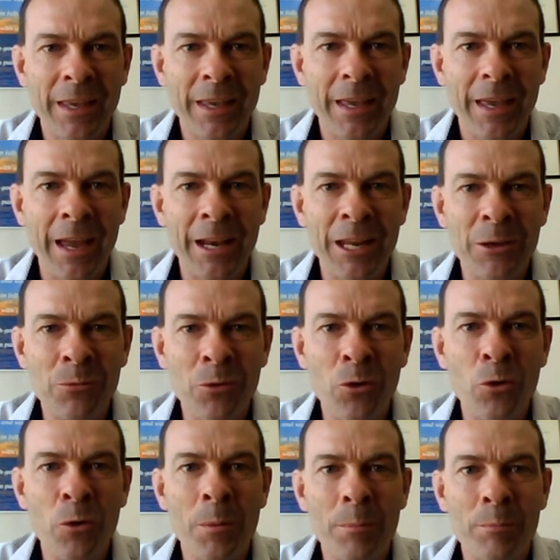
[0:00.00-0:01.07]
and He
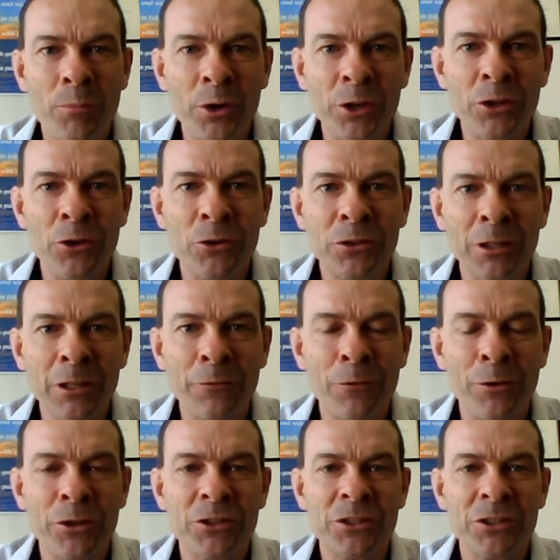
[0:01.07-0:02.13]
will bring you
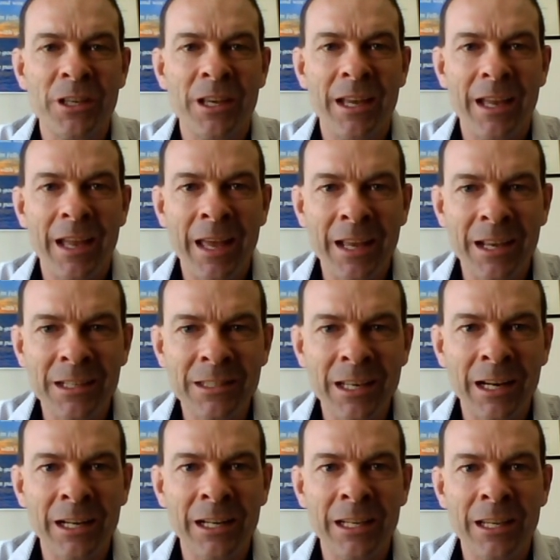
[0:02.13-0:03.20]
deliverance at
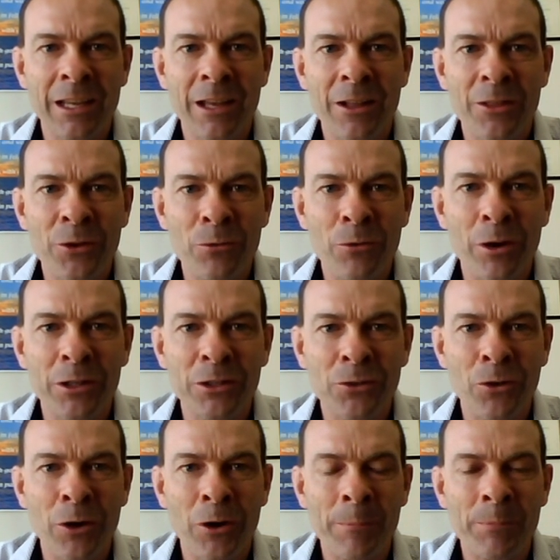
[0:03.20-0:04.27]
exactly the right
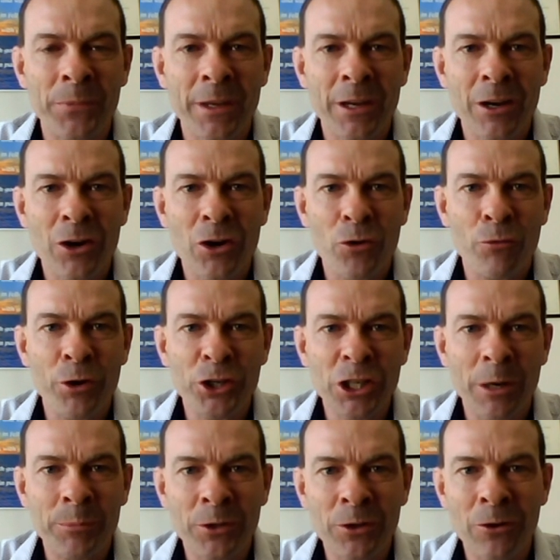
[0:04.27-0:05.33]
time. Reach
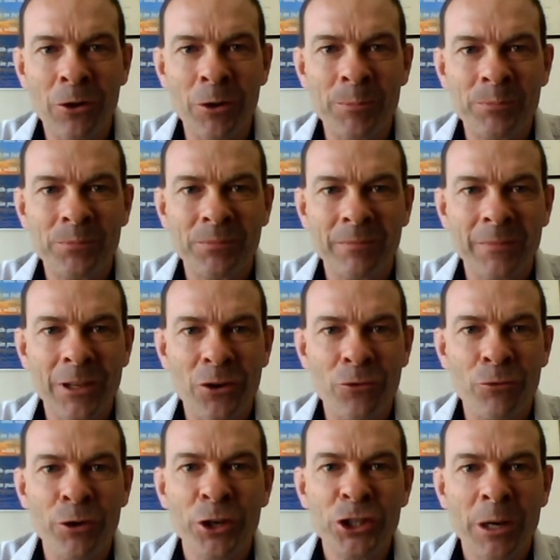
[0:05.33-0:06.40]
up to God.
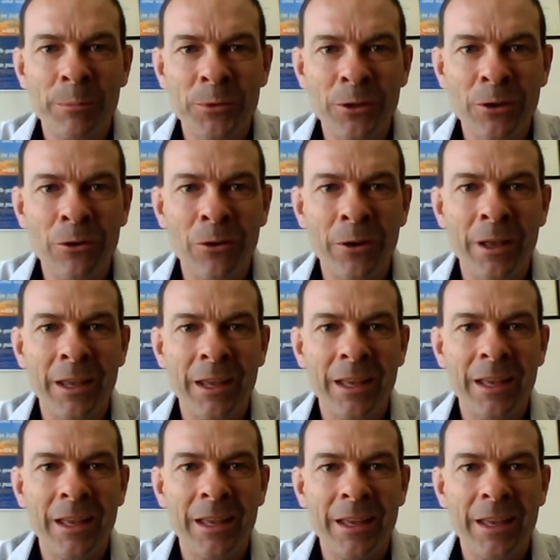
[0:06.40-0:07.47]
Reach up to God,
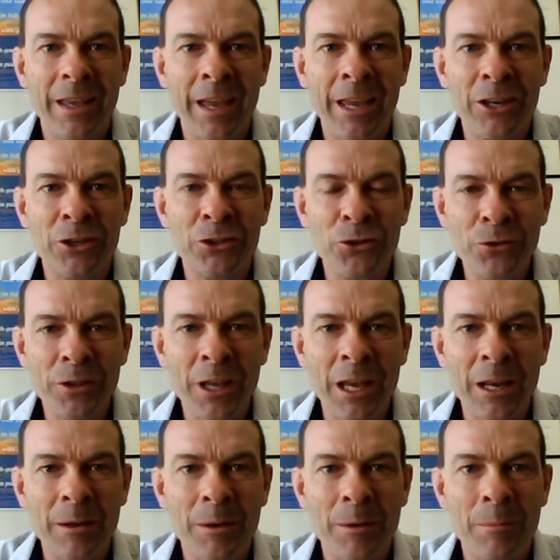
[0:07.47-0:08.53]
and you can do that
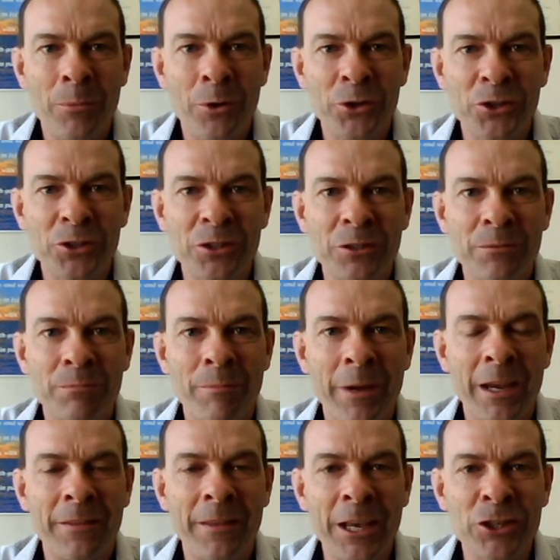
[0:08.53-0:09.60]
by just
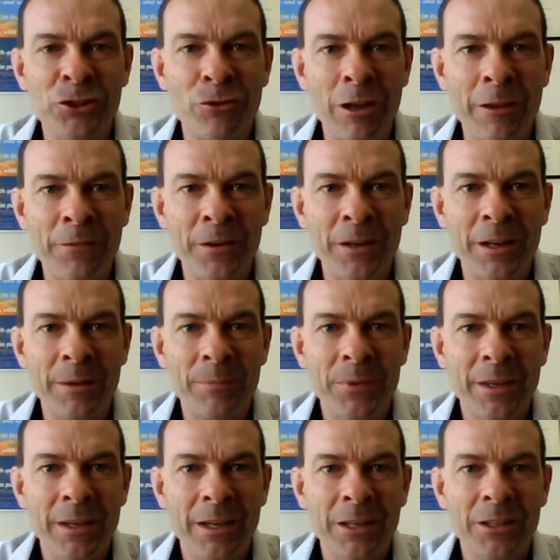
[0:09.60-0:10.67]
making extra effort
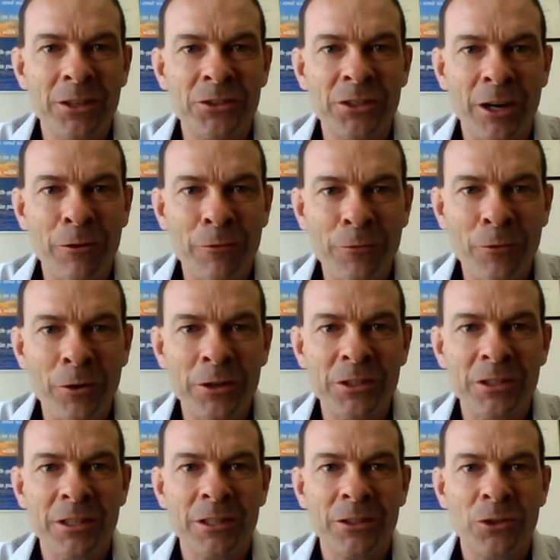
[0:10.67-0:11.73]
to
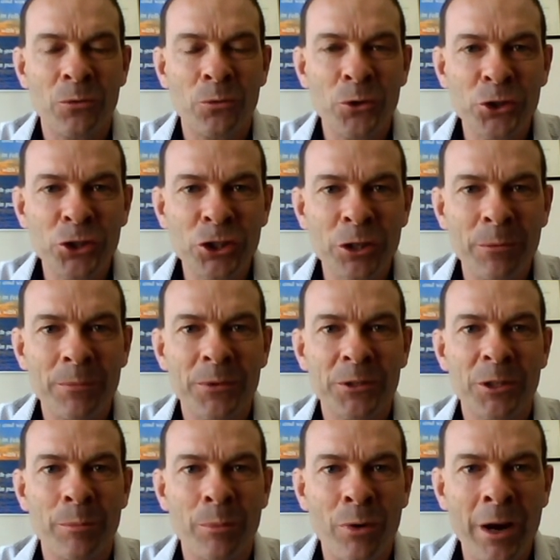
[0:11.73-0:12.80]
sacrifice, to worship, to
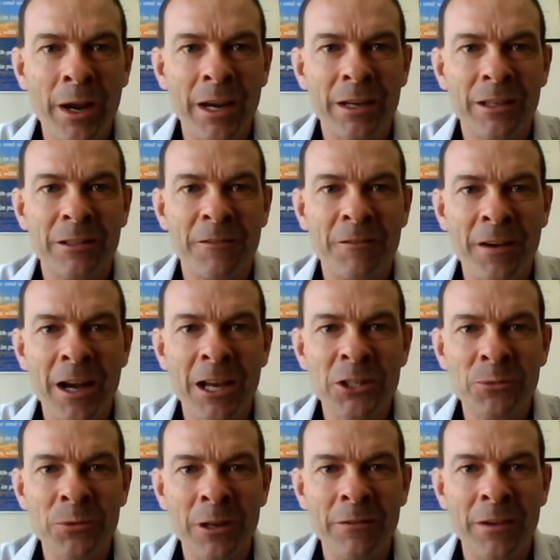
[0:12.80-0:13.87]
pray, to fast,
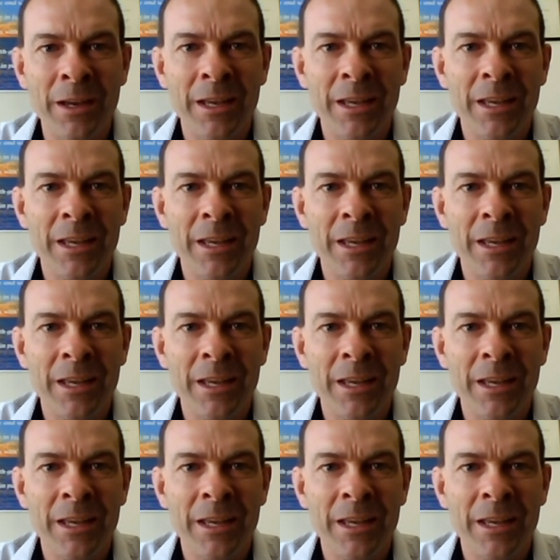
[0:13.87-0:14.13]
whatever.